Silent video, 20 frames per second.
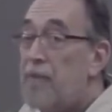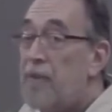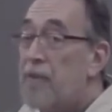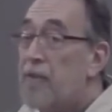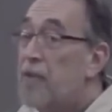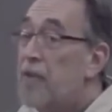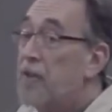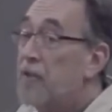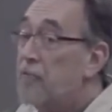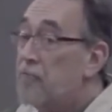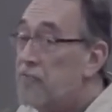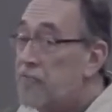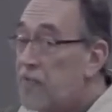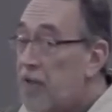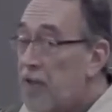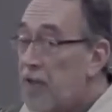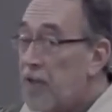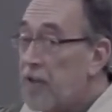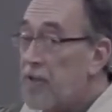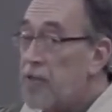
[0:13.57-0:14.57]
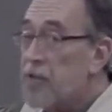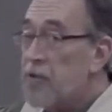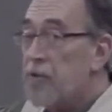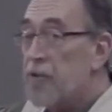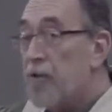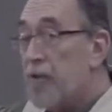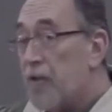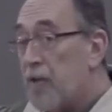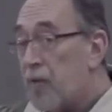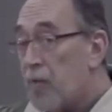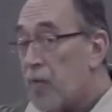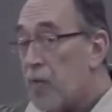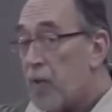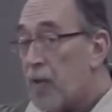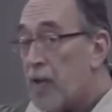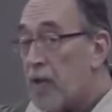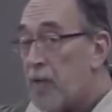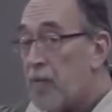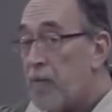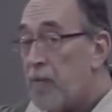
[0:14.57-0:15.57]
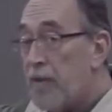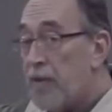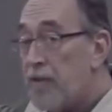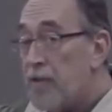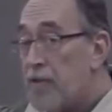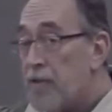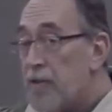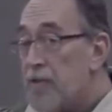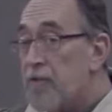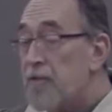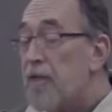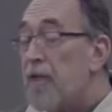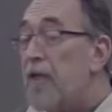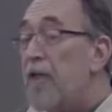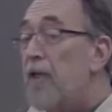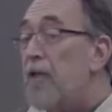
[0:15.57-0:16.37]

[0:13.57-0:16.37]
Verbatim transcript: building furniture than workbenches,